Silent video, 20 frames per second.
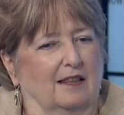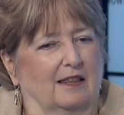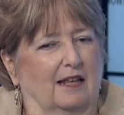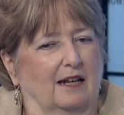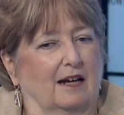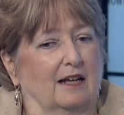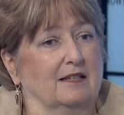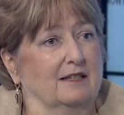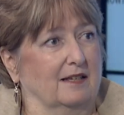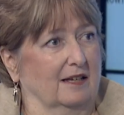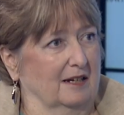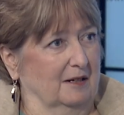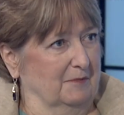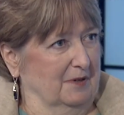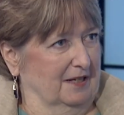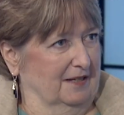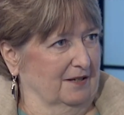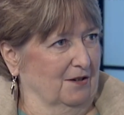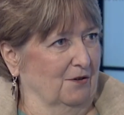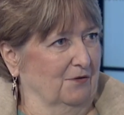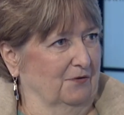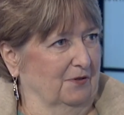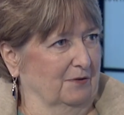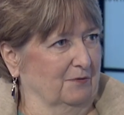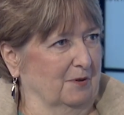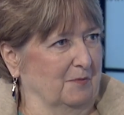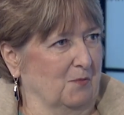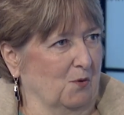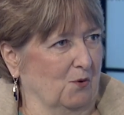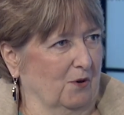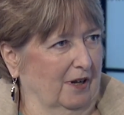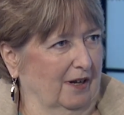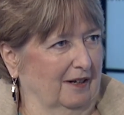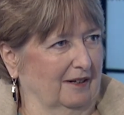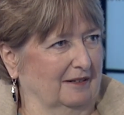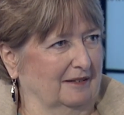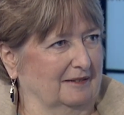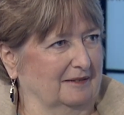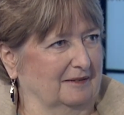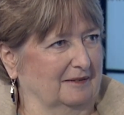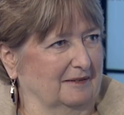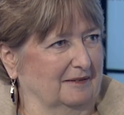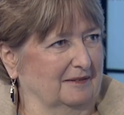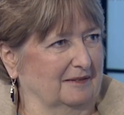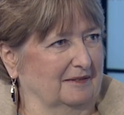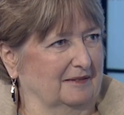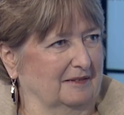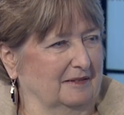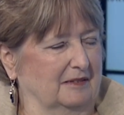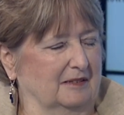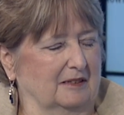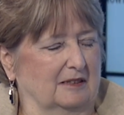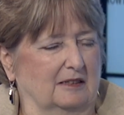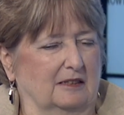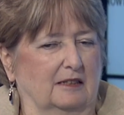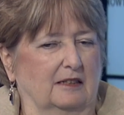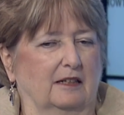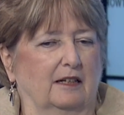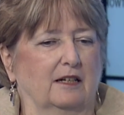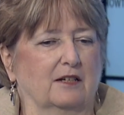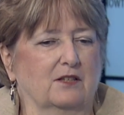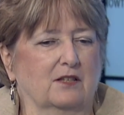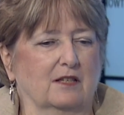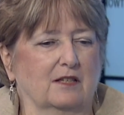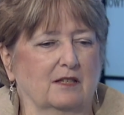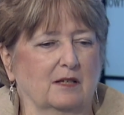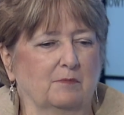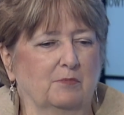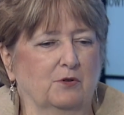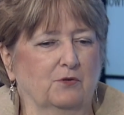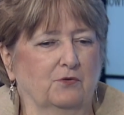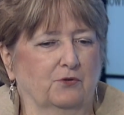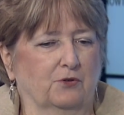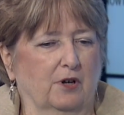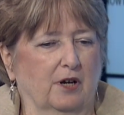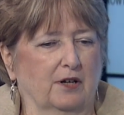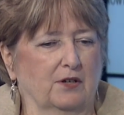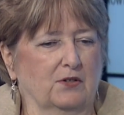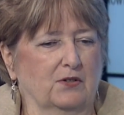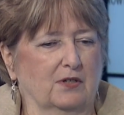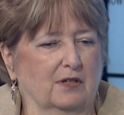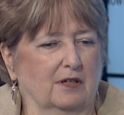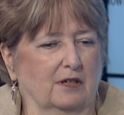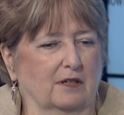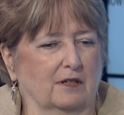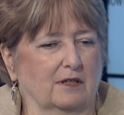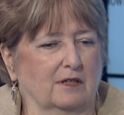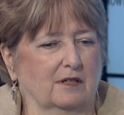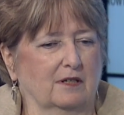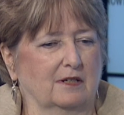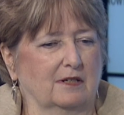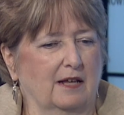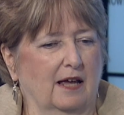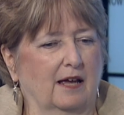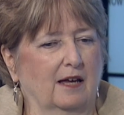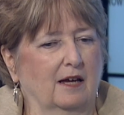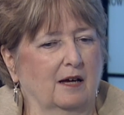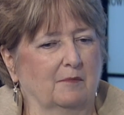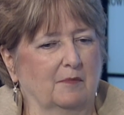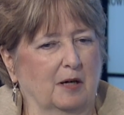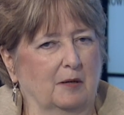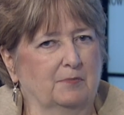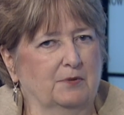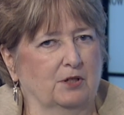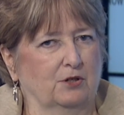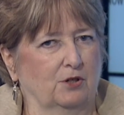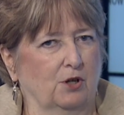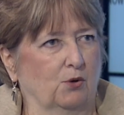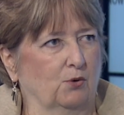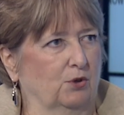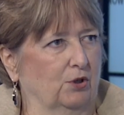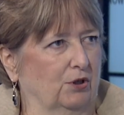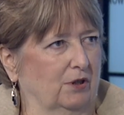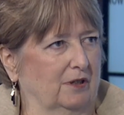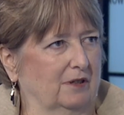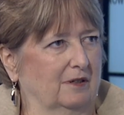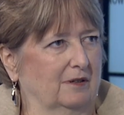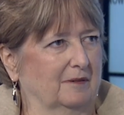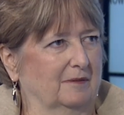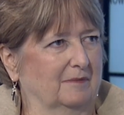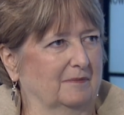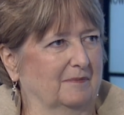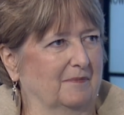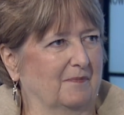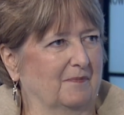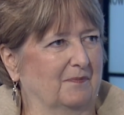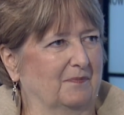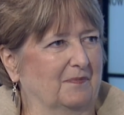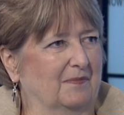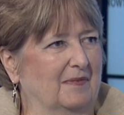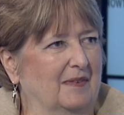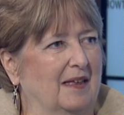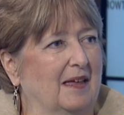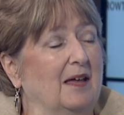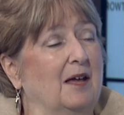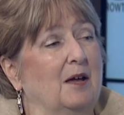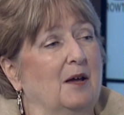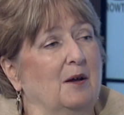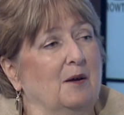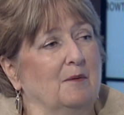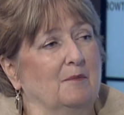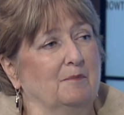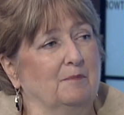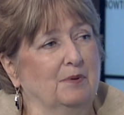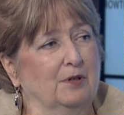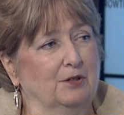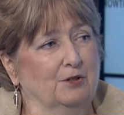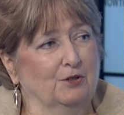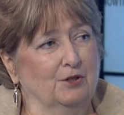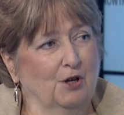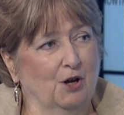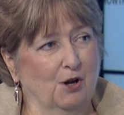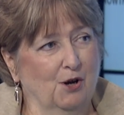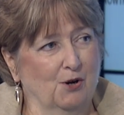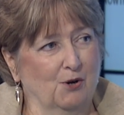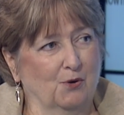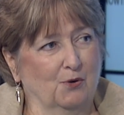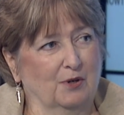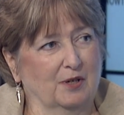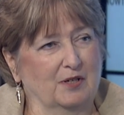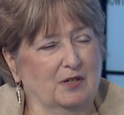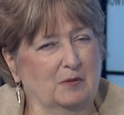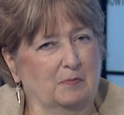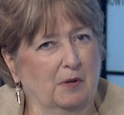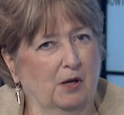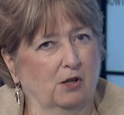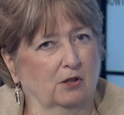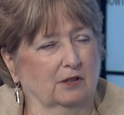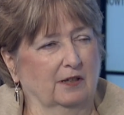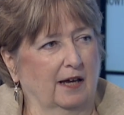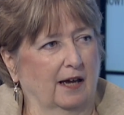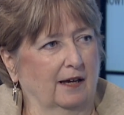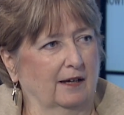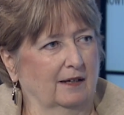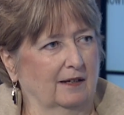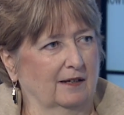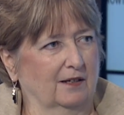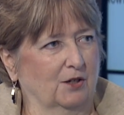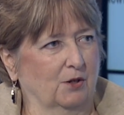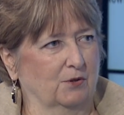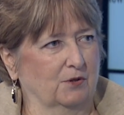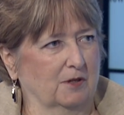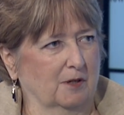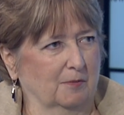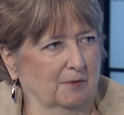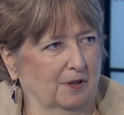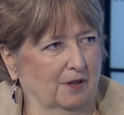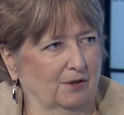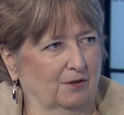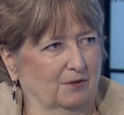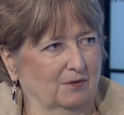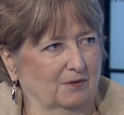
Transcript: I say to myself every morning is the simple phrase is, today I'm up to no good. But no is spelled K-N-O-W.